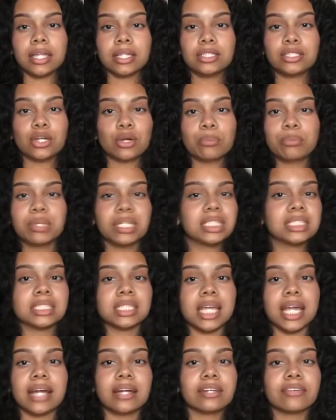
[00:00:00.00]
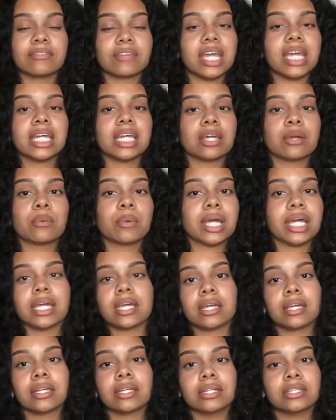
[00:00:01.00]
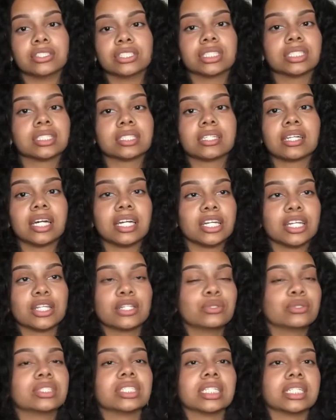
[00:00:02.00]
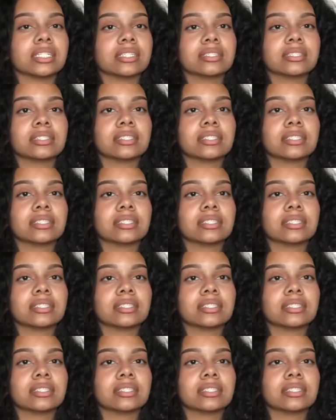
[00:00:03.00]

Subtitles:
don't be scared of gaining weight. You're just gonna lose it.